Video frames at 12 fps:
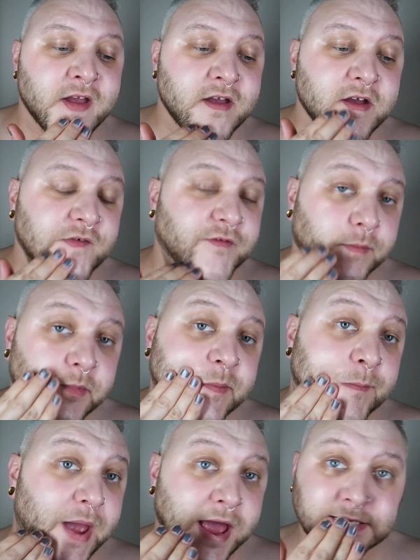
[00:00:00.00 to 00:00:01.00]
from
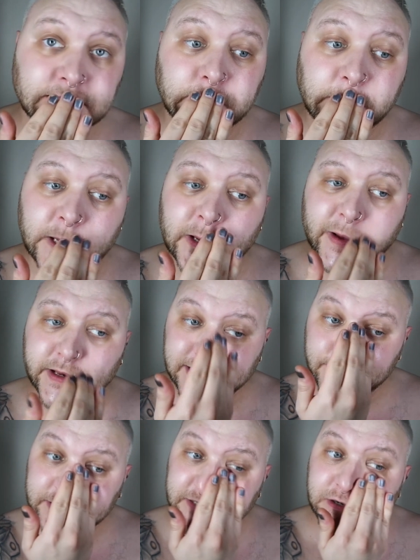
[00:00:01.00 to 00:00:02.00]
maskne, because
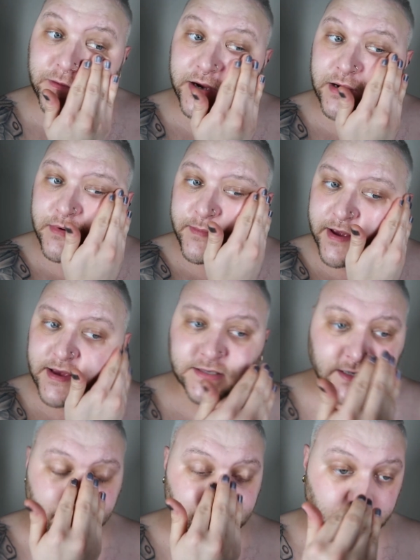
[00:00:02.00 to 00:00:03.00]
I'm still wearing my
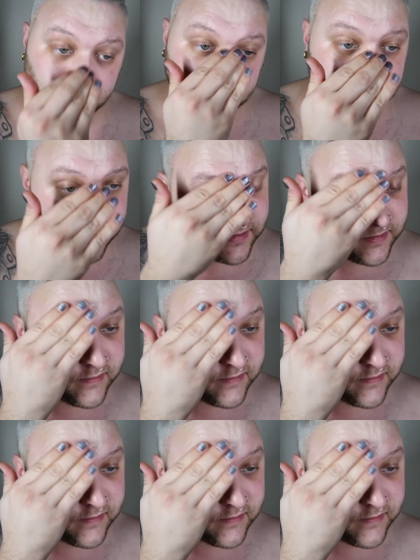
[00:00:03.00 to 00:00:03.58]
mask everywhere.